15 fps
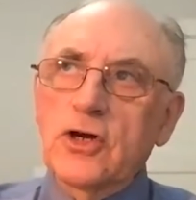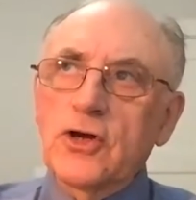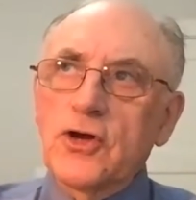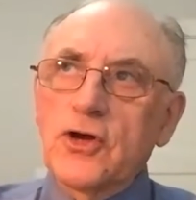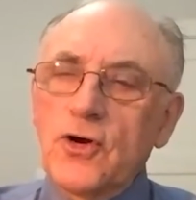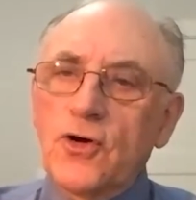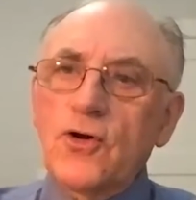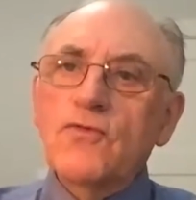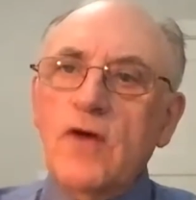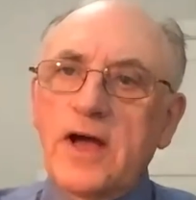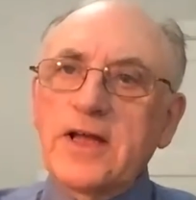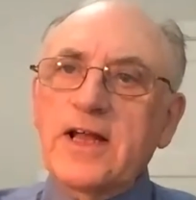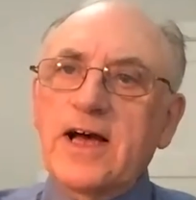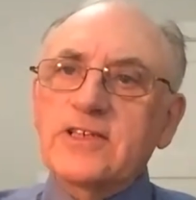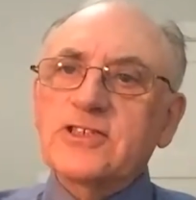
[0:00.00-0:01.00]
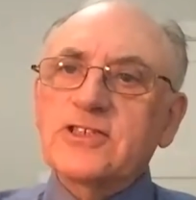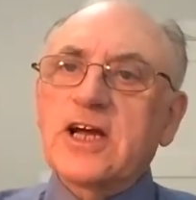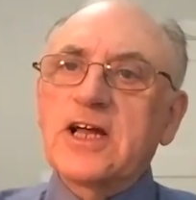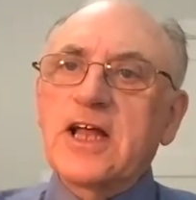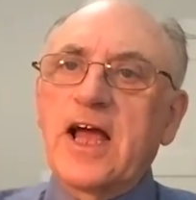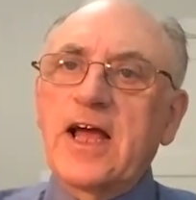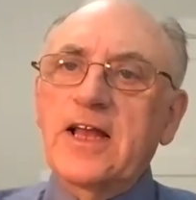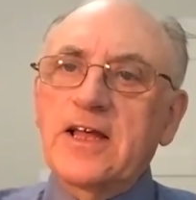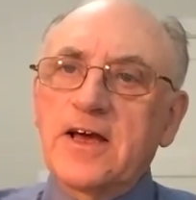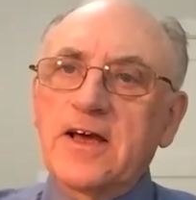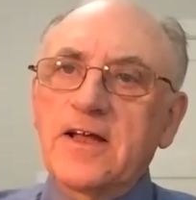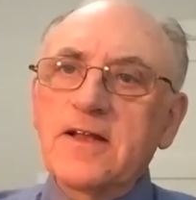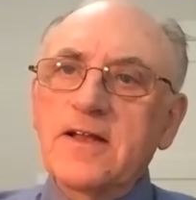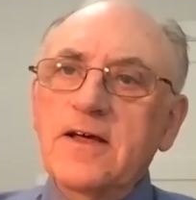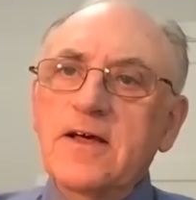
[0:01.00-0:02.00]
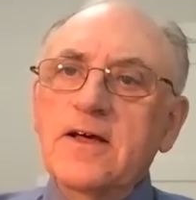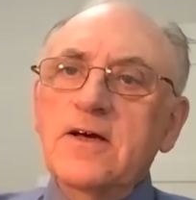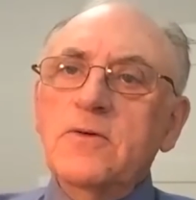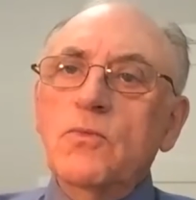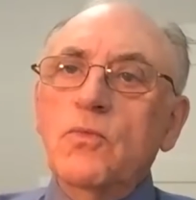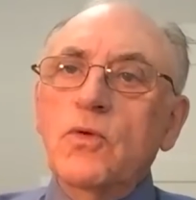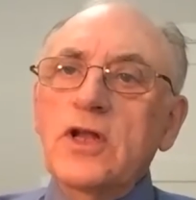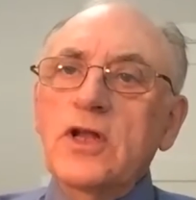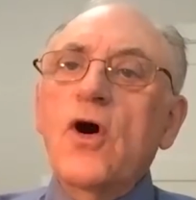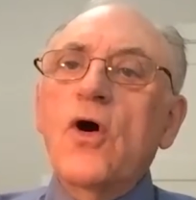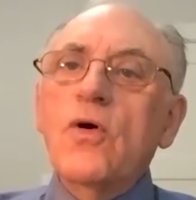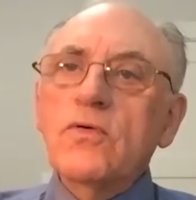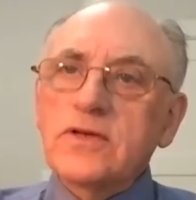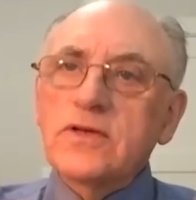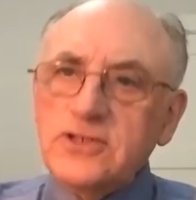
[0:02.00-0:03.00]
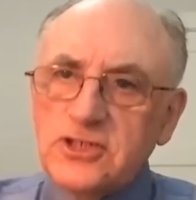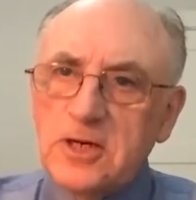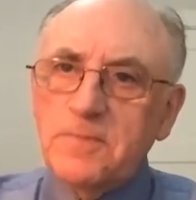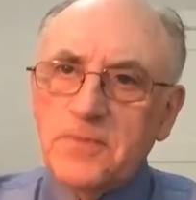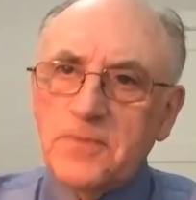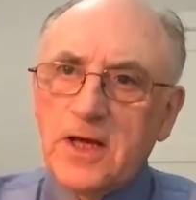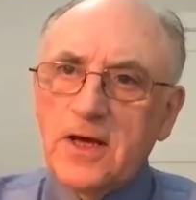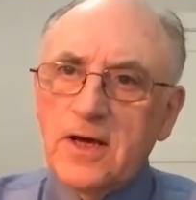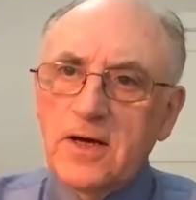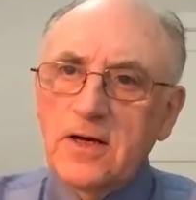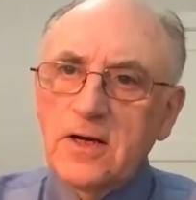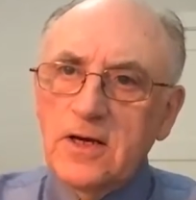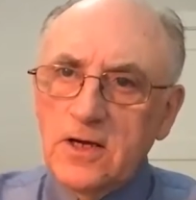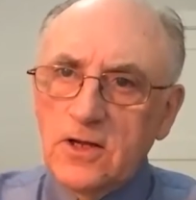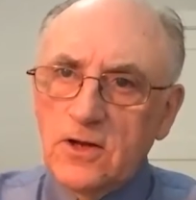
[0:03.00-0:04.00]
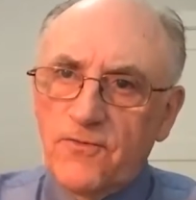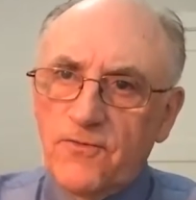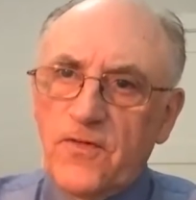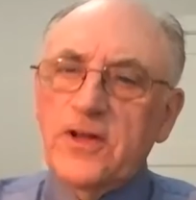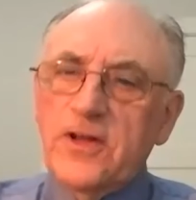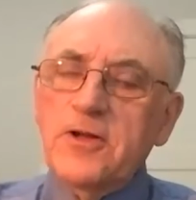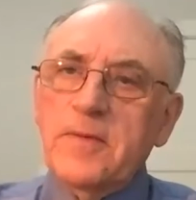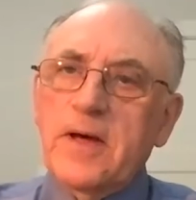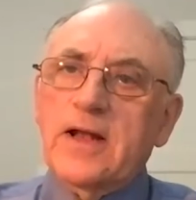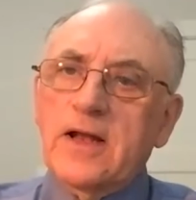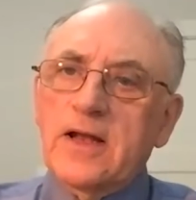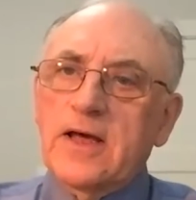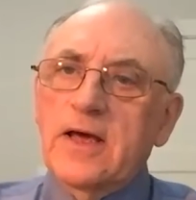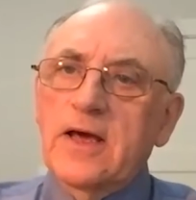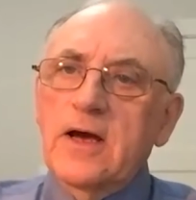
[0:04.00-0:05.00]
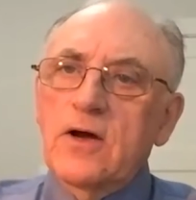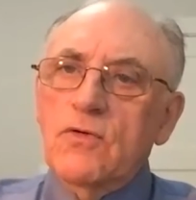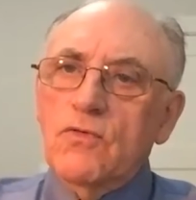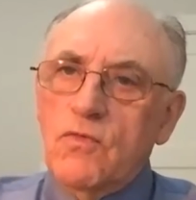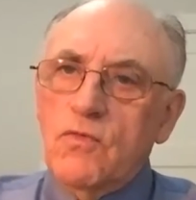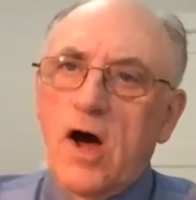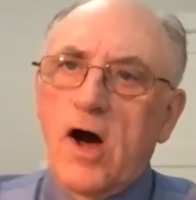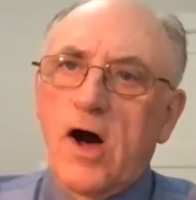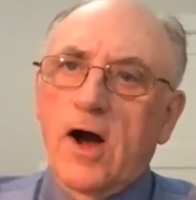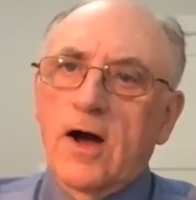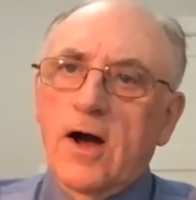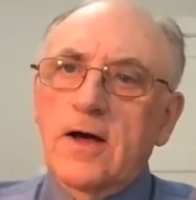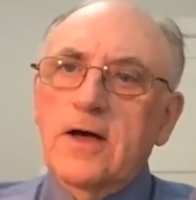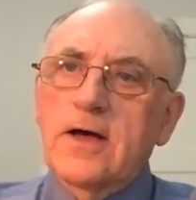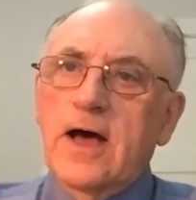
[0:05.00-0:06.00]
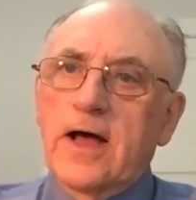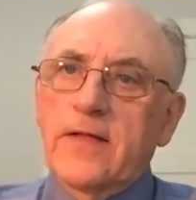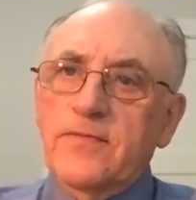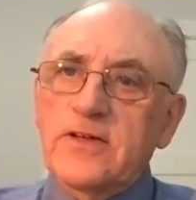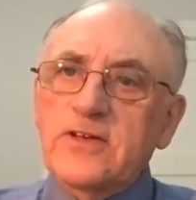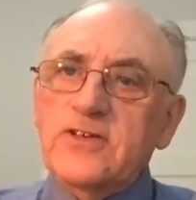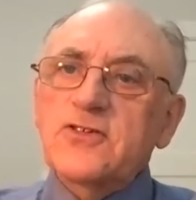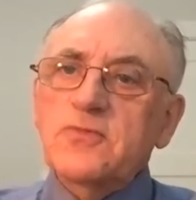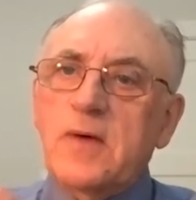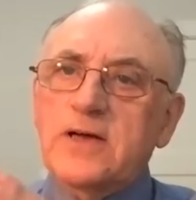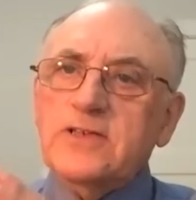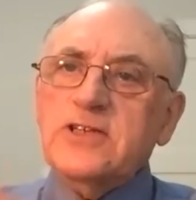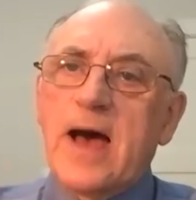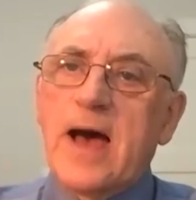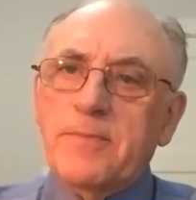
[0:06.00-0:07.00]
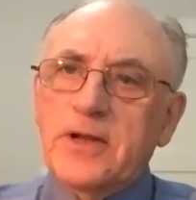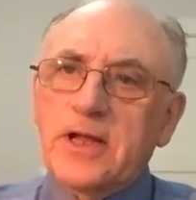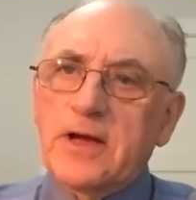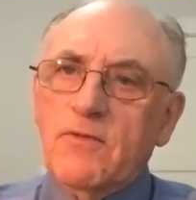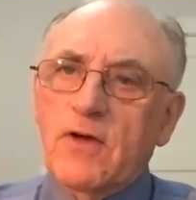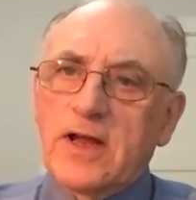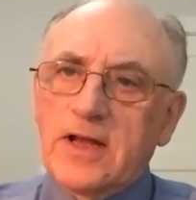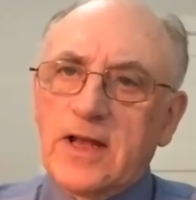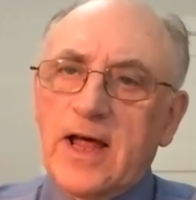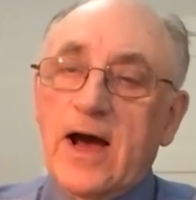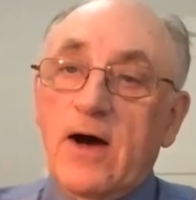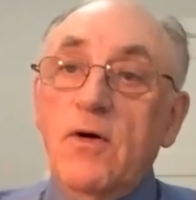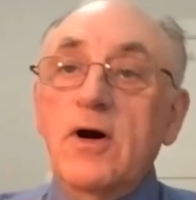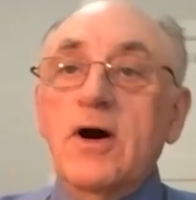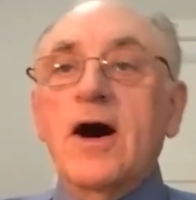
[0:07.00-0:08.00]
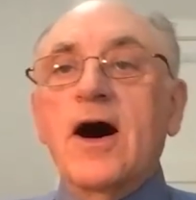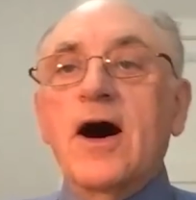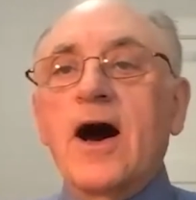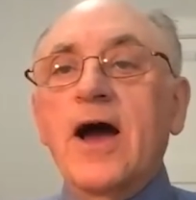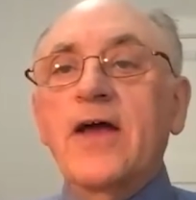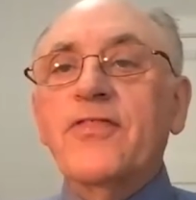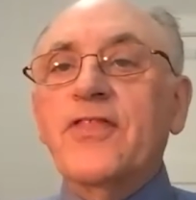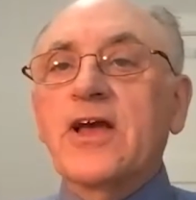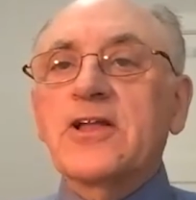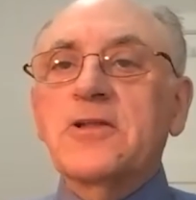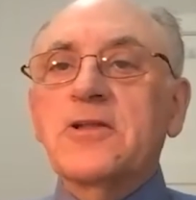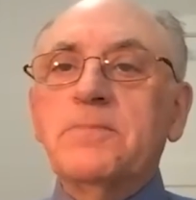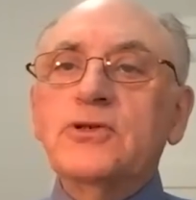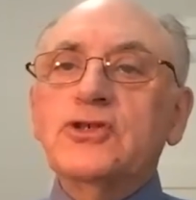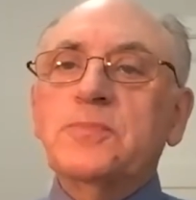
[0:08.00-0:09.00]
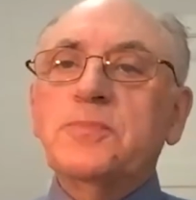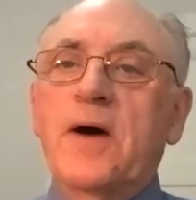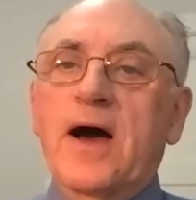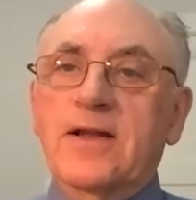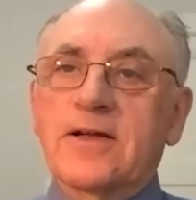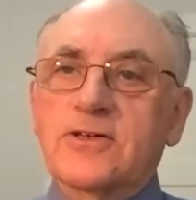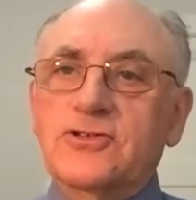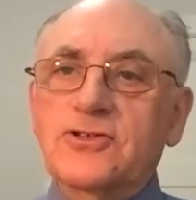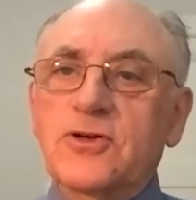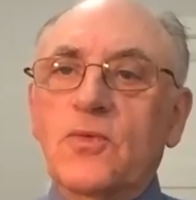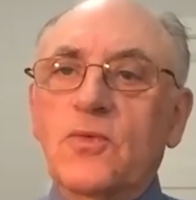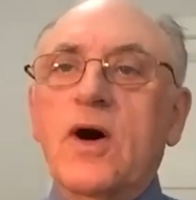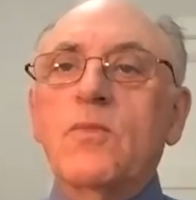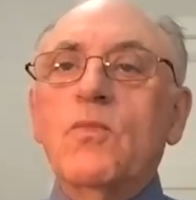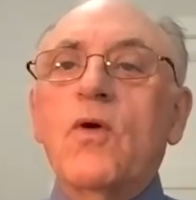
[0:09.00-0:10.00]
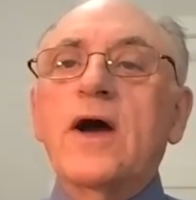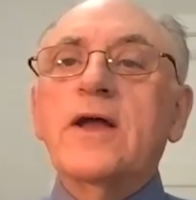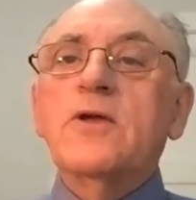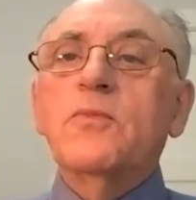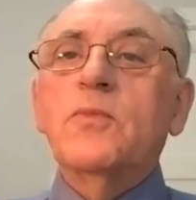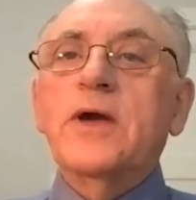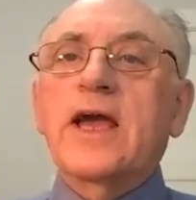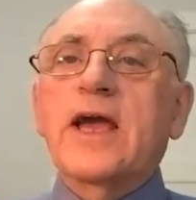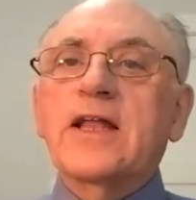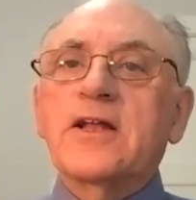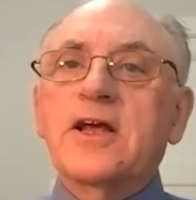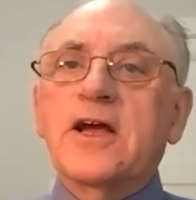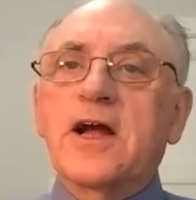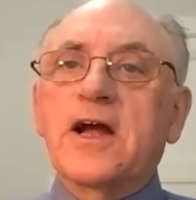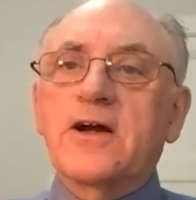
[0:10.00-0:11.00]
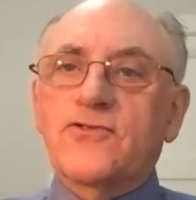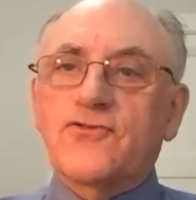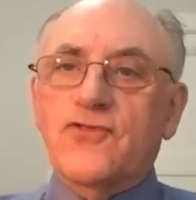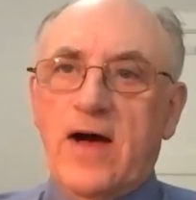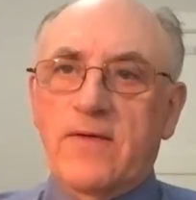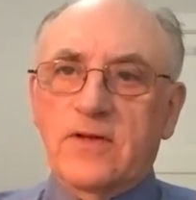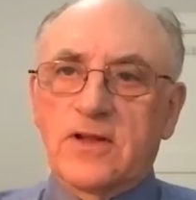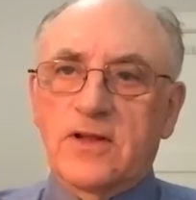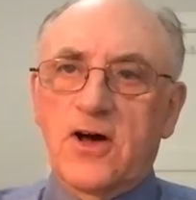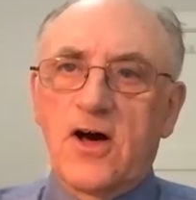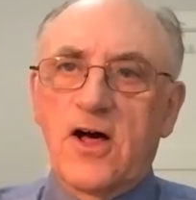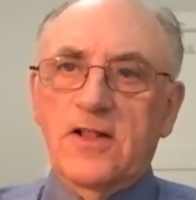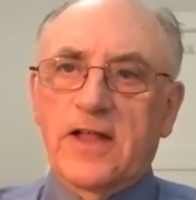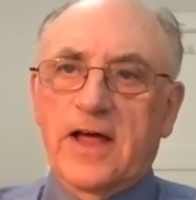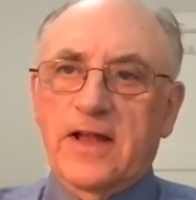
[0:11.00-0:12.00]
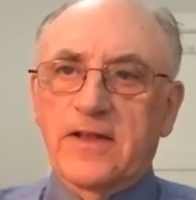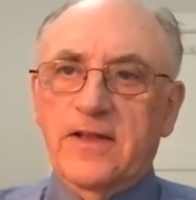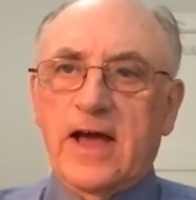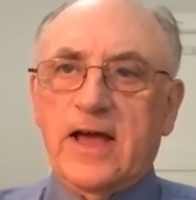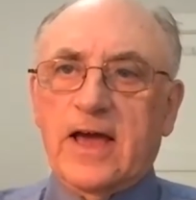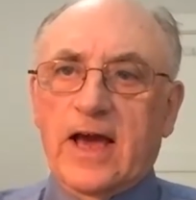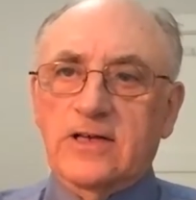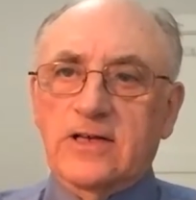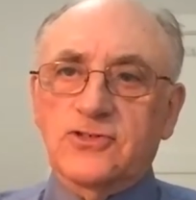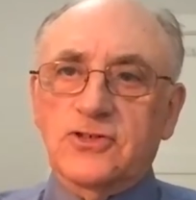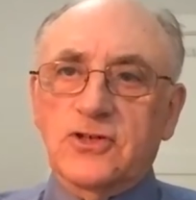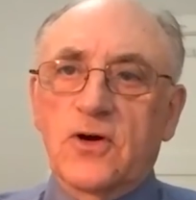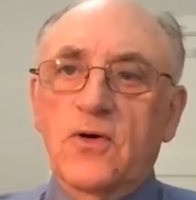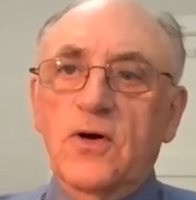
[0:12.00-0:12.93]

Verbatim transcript: your right as a Canadian, we know there's something, fundamentally wrong. And this is what's happening right now. I think of the Bush pilots. Why did we get into air travel at all then, in that case?